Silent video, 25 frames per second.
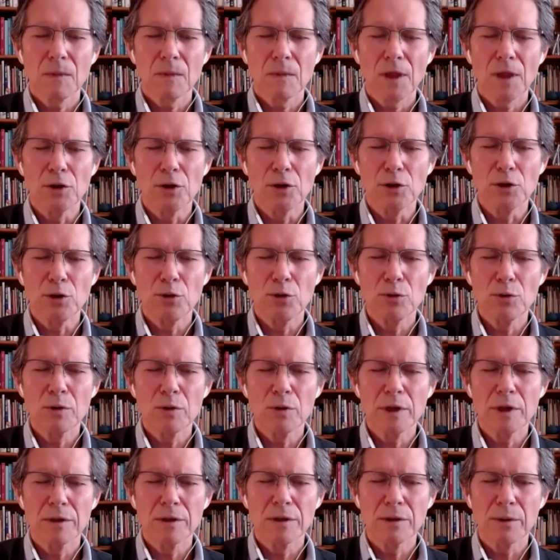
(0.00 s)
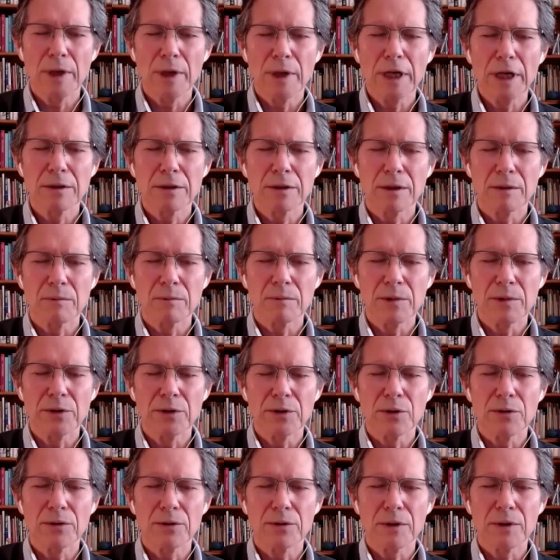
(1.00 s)
You can direct it with
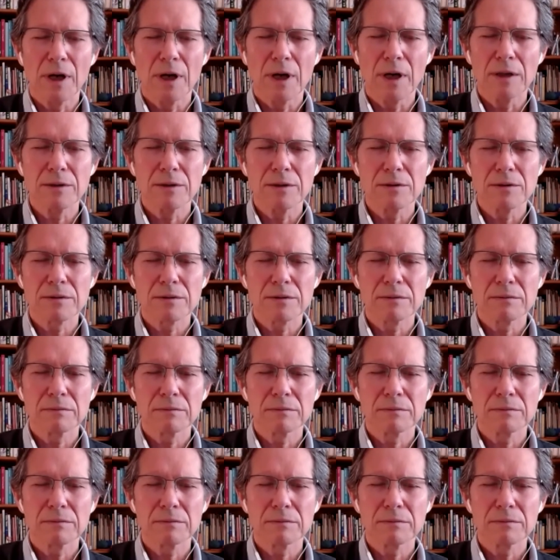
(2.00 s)
your thoughts.